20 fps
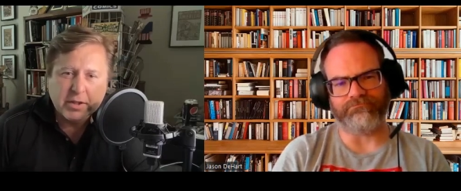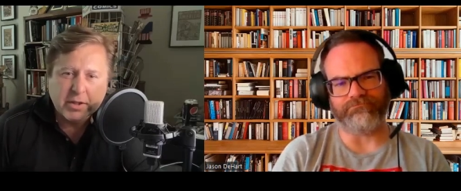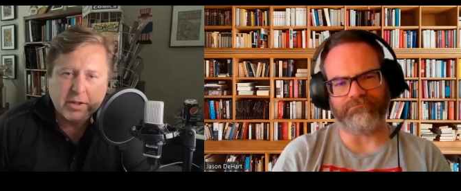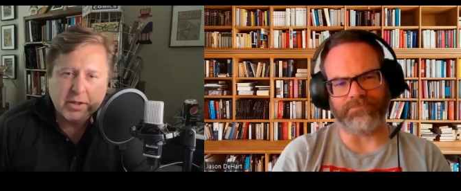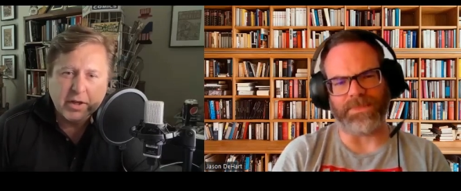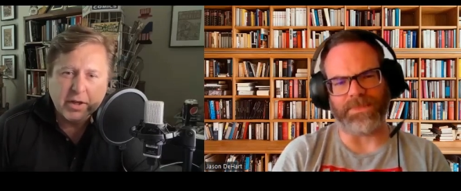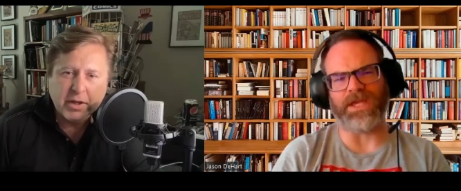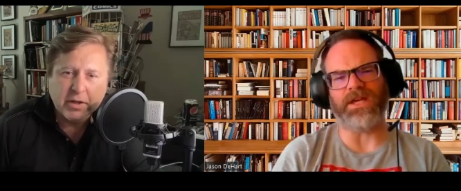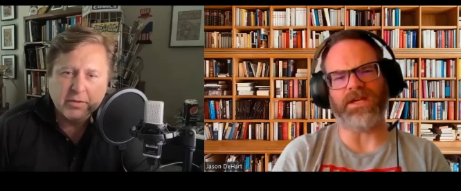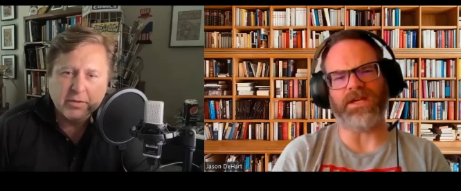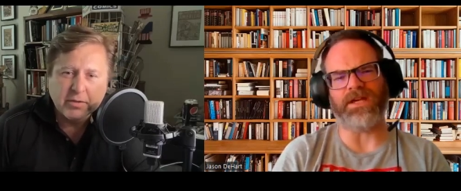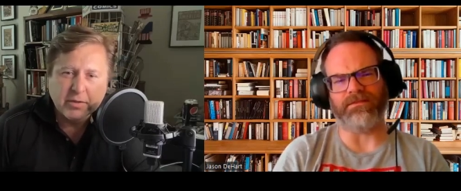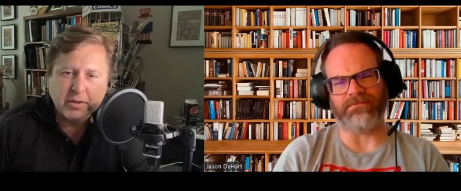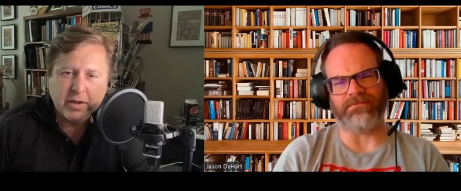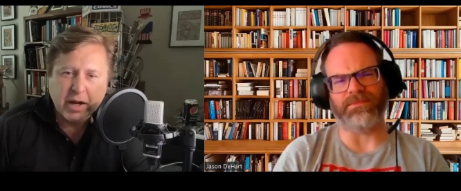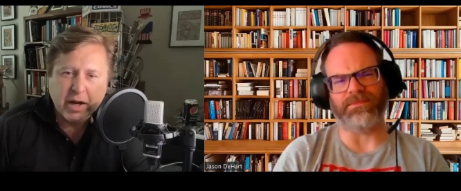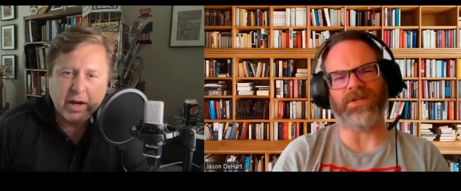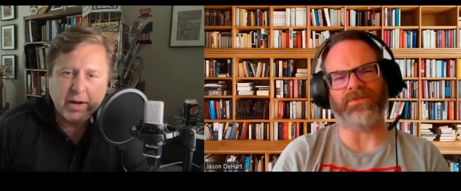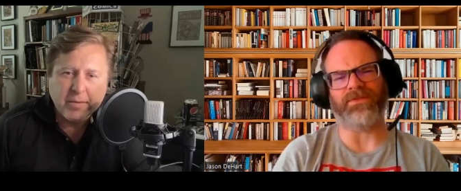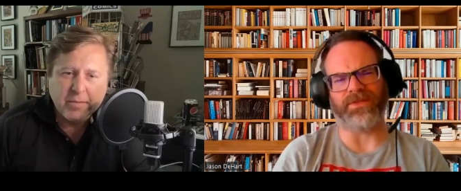Speaker 1: You know,
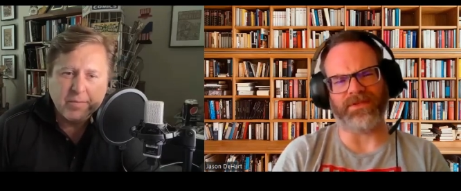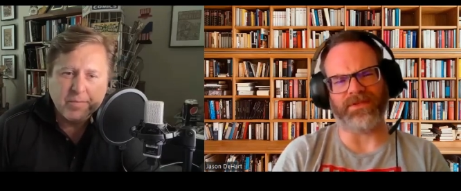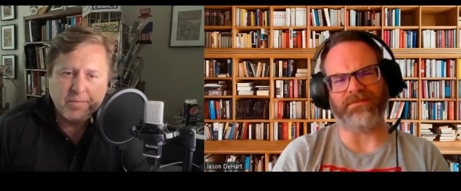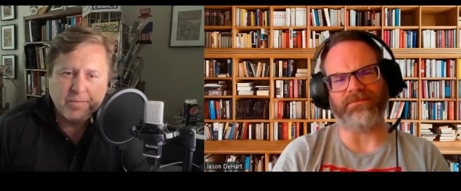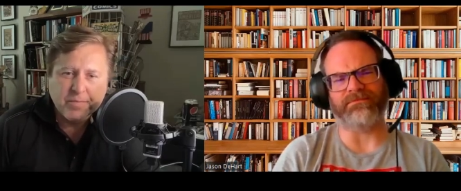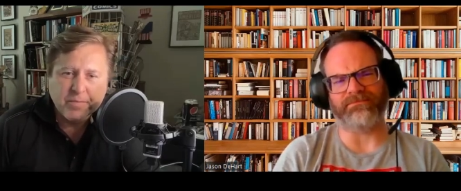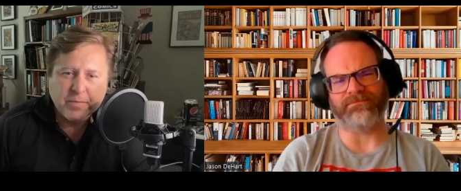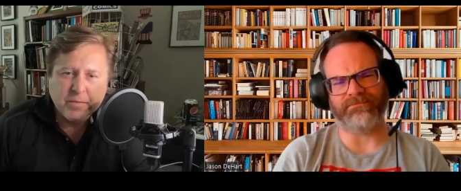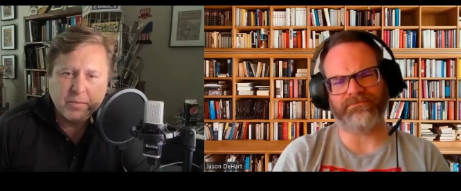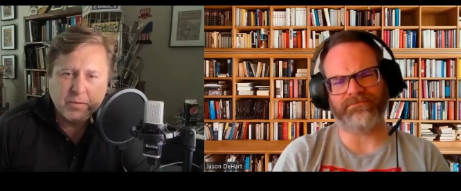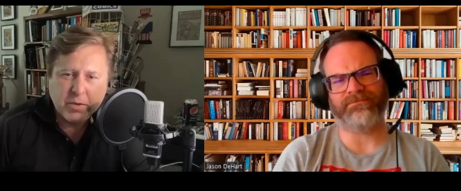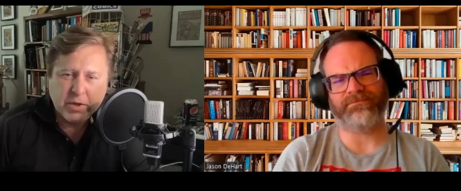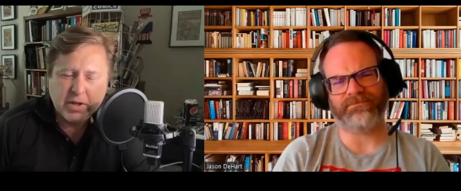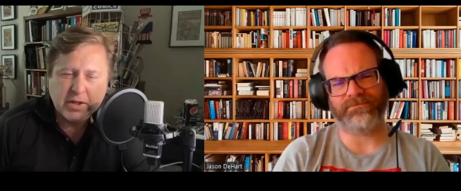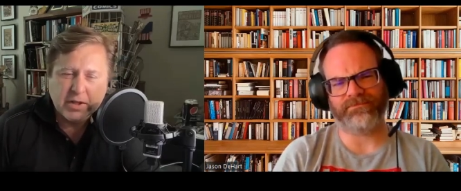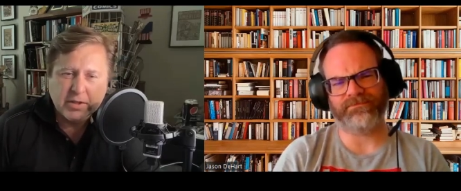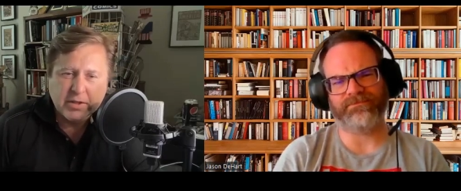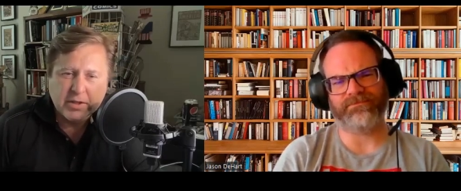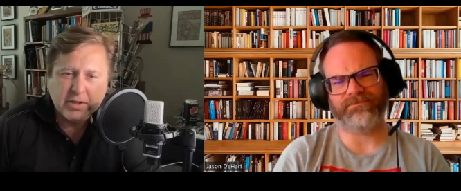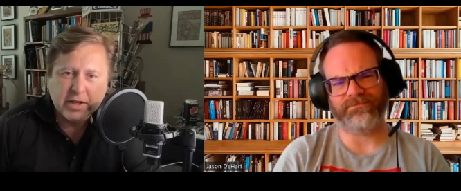yeah, oh, um, oh yeah,
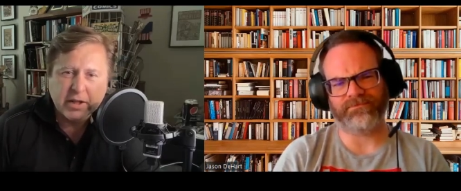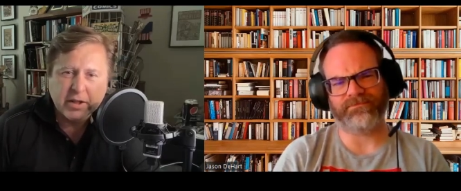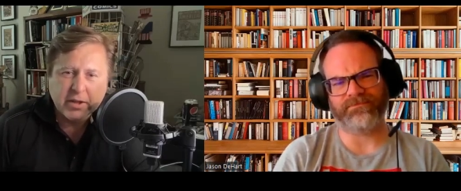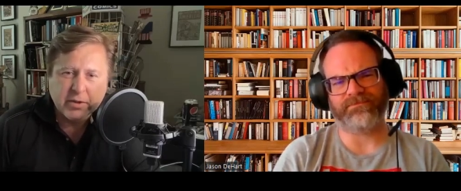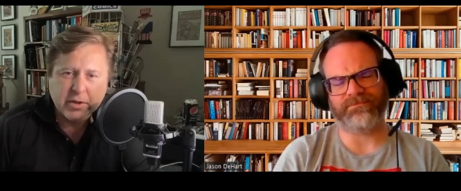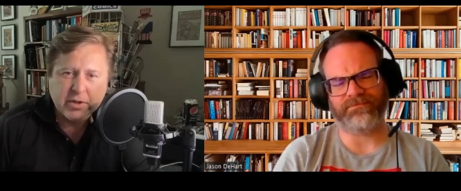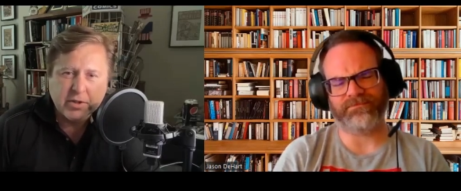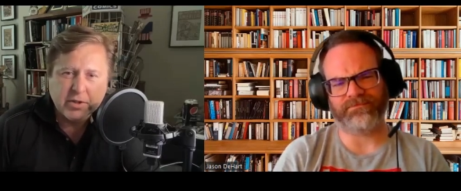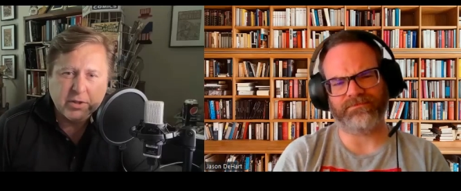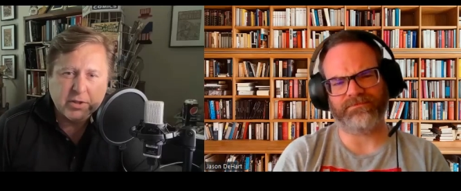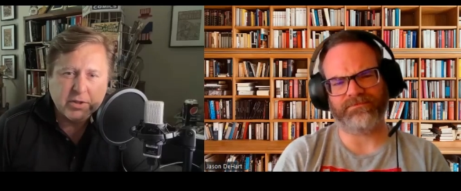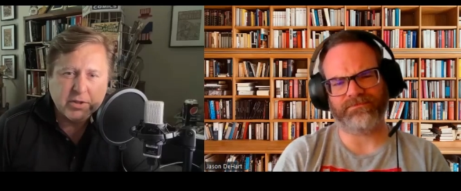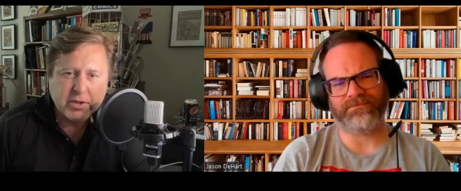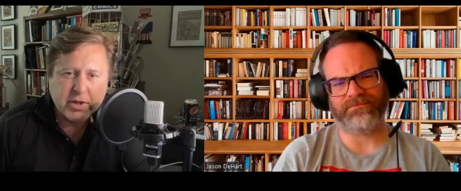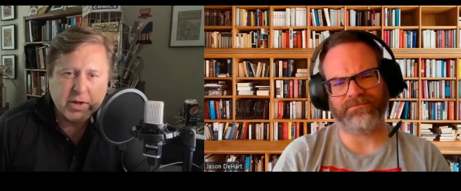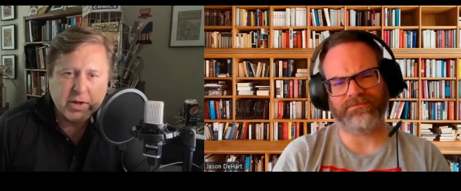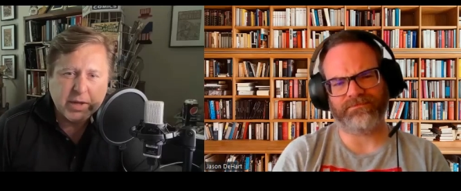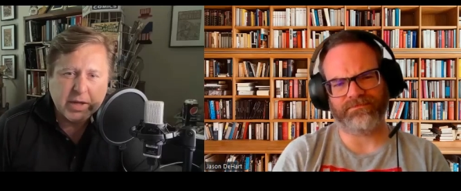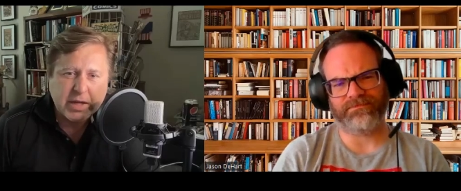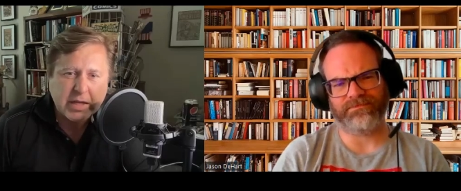Taking the research.
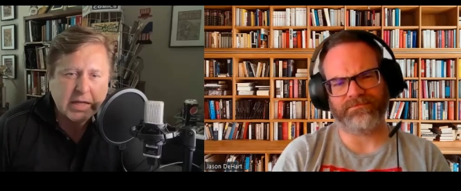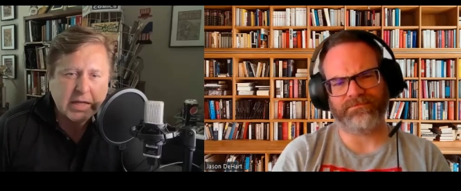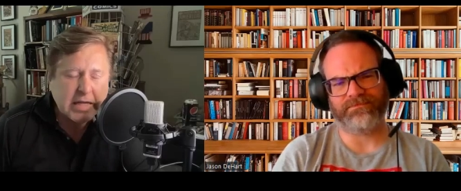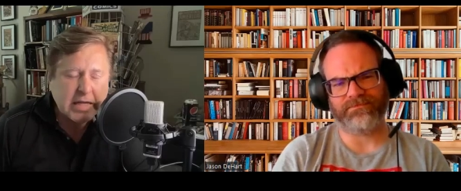I mean,